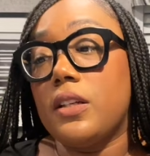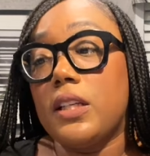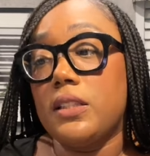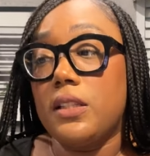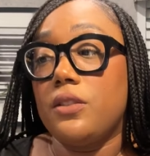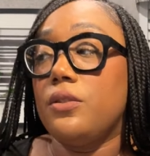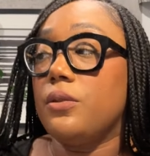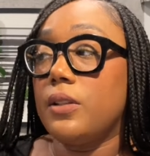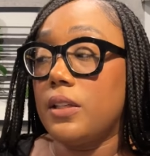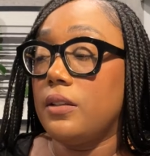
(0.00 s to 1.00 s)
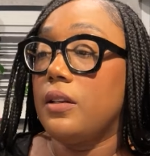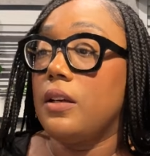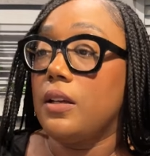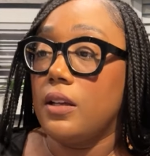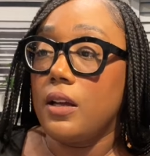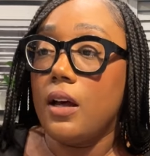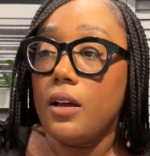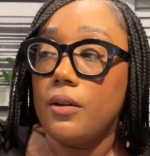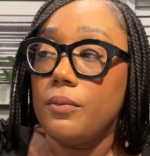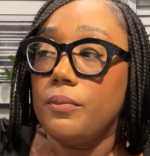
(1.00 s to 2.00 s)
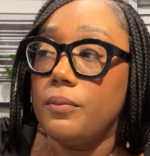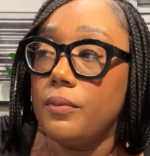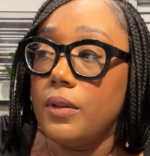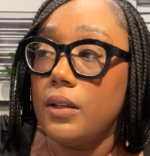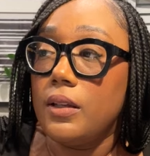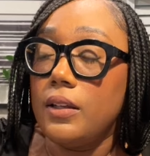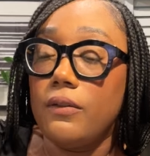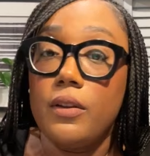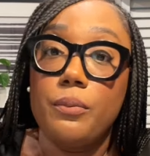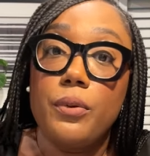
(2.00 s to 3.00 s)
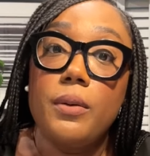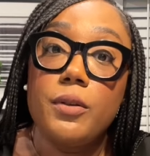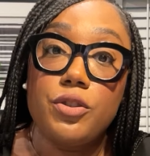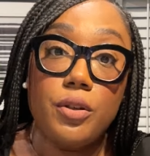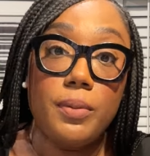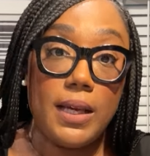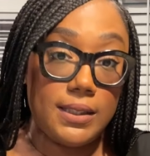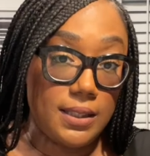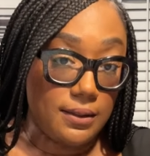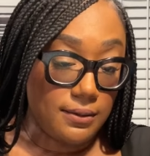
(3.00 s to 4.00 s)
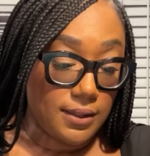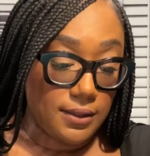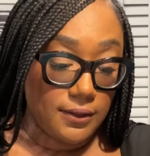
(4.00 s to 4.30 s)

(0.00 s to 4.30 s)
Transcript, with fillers: to continually um, give them premature blessings.